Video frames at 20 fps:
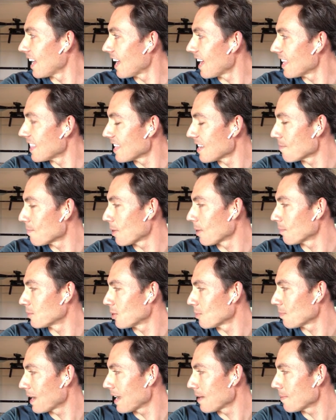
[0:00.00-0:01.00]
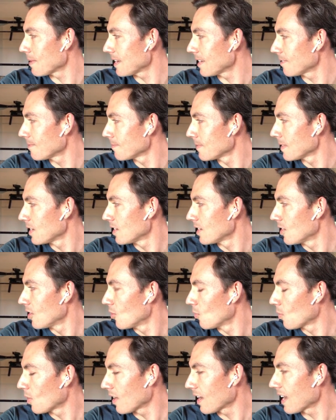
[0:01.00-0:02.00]
And then it bumped your baby?
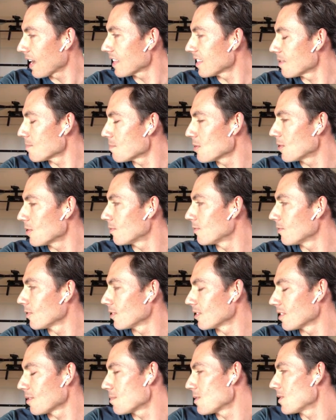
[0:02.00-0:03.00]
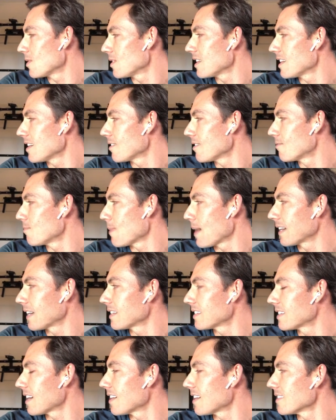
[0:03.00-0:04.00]
Well, hey, the beauty of
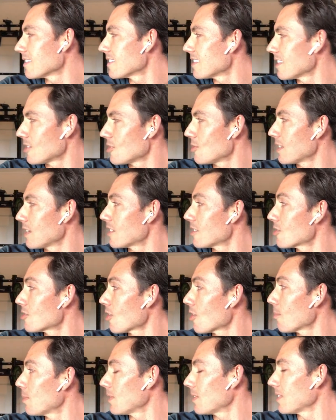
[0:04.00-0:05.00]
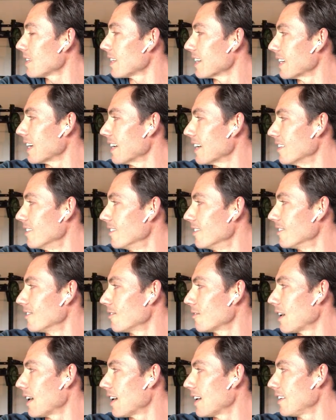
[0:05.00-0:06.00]
magnetiles is that you get to start building again.
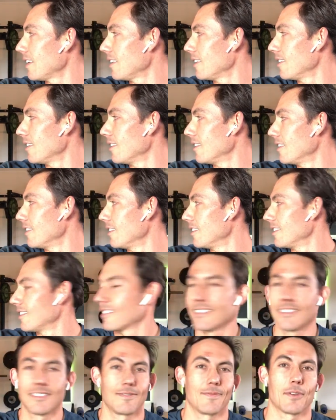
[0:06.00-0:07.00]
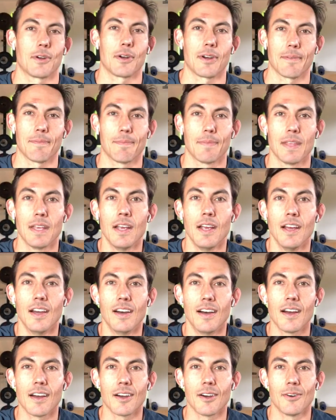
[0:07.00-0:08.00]
Okay? All right.
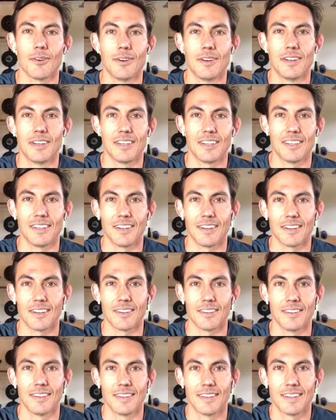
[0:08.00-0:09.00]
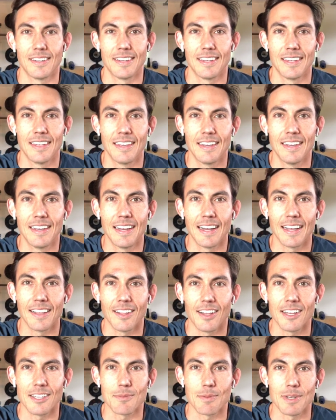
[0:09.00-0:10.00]
Uh-oh. I
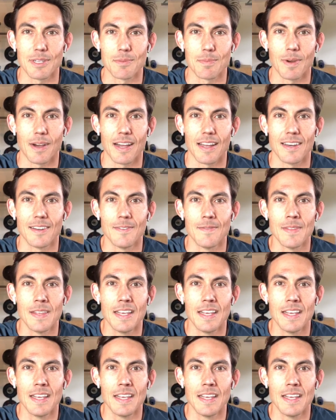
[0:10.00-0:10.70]
lost my spot.